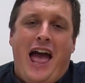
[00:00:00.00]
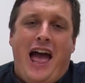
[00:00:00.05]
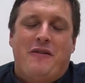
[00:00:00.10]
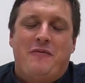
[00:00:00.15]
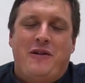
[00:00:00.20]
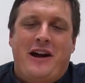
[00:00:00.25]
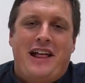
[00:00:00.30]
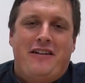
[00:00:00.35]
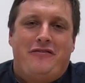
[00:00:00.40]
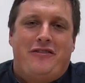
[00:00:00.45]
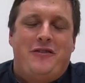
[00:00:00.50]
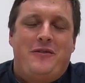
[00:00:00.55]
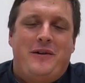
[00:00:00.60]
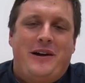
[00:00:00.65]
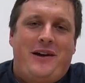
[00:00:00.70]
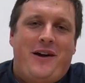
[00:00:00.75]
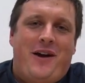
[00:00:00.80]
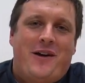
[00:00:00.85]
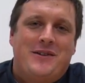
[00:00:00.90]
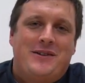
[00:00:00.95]
whenever
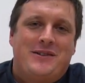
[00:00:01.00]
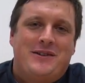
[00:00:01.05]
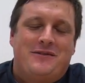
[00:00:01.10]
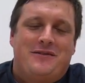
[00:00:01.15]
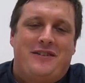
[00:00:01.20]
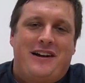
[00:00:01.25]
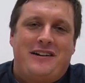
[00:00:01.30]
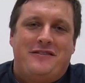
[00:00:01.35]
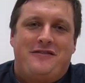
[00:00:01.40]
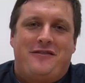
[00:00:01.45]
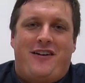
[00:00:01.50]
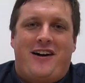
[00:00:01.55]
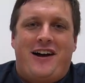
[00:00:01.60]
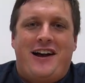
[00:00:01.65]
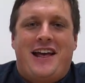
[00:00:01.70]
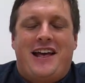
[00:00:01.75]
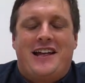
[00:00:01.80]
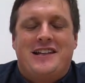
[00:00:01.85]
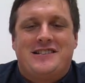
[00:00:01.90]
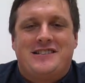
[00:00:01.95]
we go to
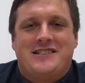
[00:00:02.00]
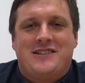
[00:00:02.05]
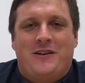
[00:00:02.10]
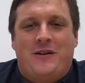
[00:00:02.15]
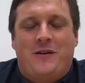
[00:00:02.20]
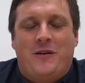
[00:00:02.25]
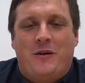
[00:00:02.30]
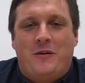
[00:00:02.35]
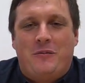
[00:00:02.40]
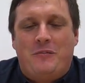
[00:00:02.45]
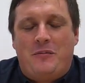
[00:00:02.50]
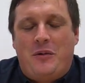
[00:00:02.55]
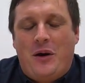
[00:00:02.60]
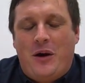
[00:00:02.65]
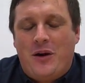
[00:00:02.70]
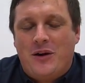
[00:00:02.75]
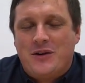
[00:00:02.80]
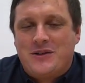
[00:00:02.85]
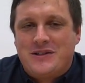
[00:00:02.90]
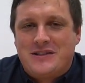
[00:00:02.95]
refinance or
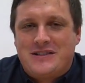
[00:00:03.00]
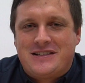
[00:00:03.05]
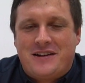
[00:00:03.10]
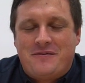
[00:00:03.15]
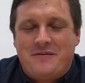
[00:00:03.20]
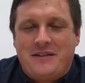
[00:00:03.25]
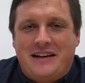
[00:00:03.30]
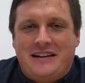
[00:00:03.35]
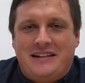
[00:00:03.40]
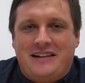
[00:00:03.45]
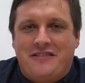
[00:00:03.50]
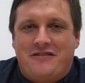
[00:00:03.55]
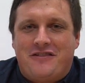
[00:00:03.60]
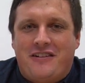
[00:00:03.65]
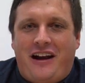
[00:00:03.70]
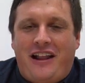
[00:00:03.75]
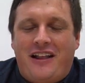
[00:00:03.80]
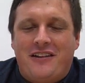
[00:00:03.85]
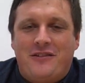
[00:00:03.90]
purchase something different,